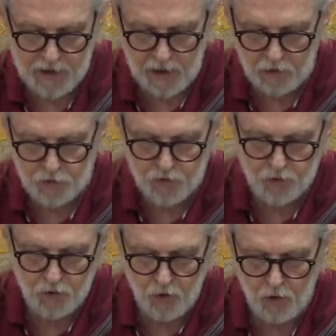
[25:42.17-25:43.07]
the yellow
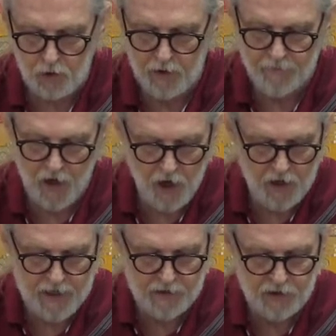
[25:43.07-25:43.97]
scroll of the
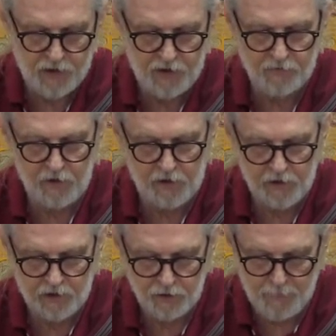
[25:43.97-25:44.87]
heart essence of
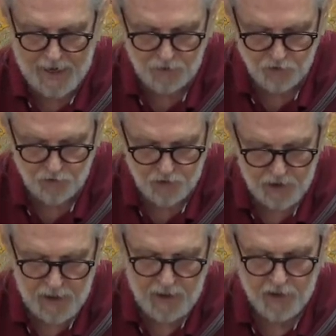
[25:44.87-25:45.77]
clear expanse,
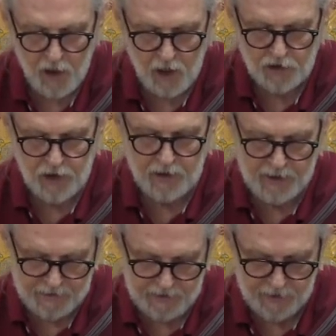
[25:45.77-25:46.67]
the
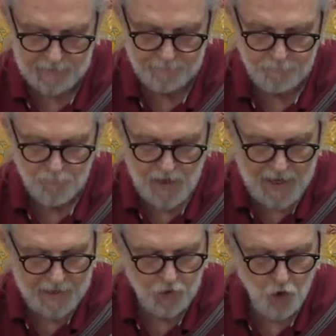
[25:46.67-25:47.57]
Longchen Ningtek,
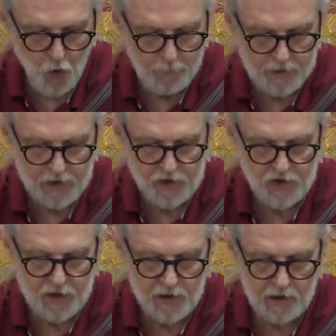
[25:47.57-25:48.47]
and opened the
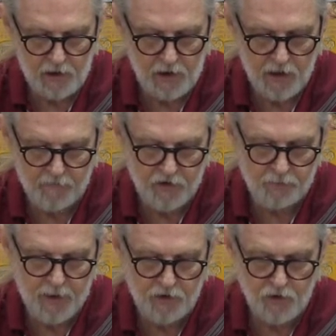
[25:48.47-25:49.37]
seal of the
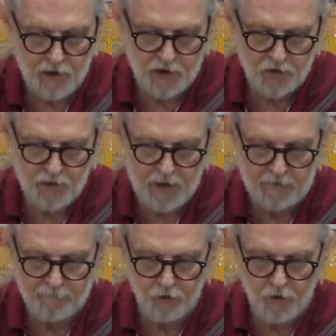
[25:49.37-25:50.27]
space
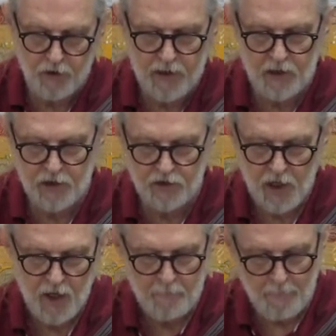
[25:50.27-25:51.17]
treasury for
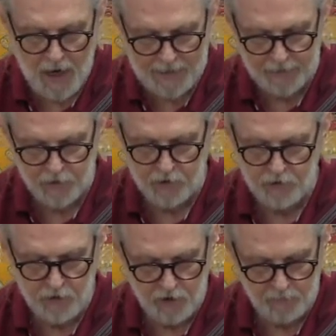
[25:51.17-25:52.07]
his mind
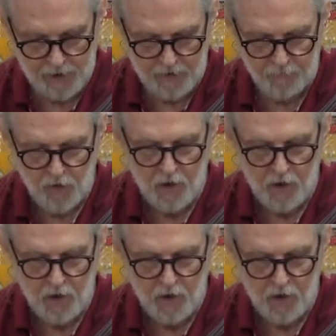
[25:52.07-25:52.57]
terma.